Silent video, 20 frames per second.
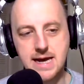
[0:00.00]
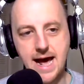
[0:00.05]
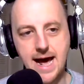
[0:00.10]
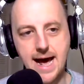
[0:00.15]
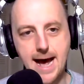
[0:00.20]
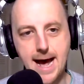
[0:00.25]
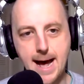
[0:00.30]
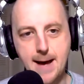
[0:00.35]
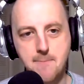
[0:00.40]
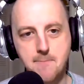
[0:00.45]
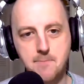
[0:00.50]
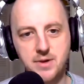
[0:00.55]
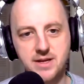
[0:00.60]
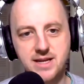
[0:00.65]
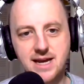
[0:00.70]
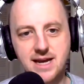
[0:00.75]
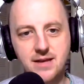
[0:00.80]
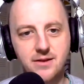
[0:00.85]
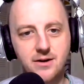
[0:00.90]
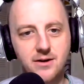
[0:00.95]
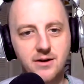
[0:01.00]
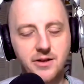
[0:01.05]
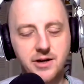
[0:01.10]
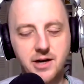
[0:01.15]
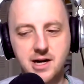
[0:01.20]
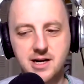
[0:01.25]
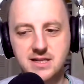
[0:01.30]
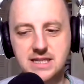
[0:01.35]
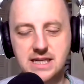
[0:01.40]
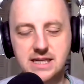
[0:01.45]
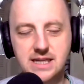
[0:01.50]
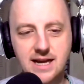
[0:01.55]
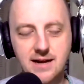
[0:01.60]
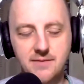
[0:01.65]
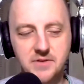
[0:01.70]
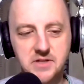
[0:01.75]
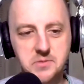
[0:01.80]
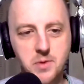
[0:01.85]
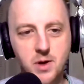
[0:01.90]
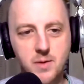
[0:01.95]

But yeah, they're hilarious, and they have this